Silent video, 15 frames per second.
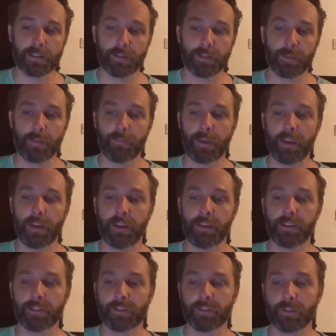to be made
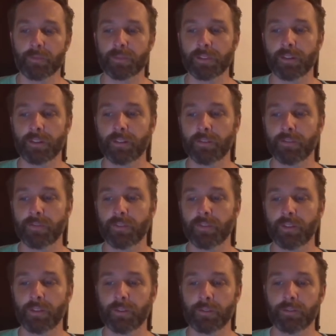in terms of,
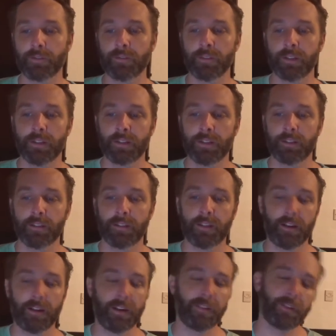
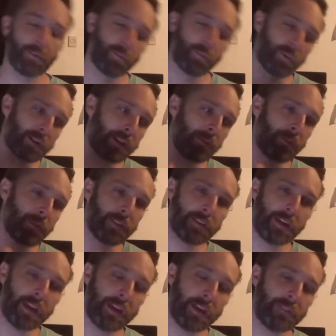if you're working with
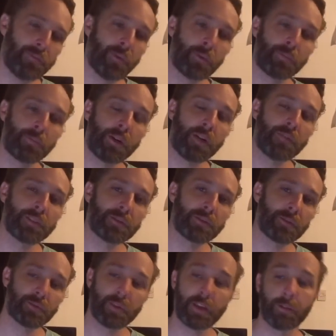a for-profit
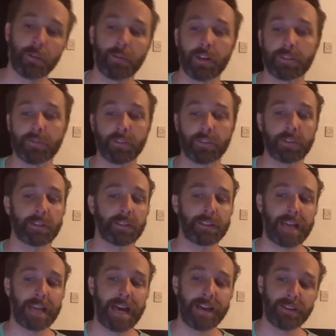social enterprise, for instance,
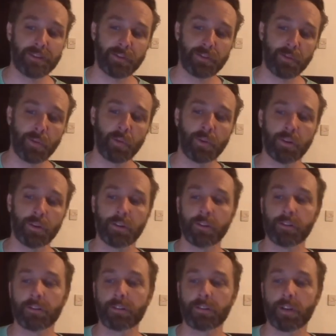as your
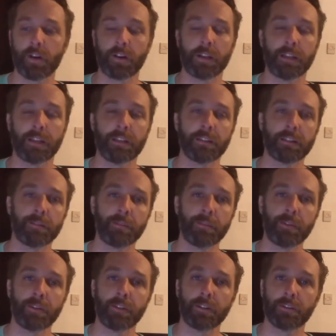target in the
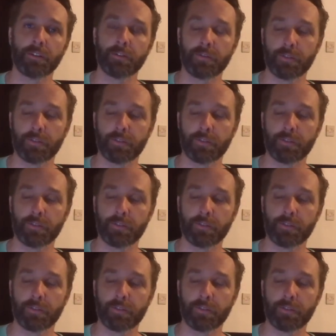community of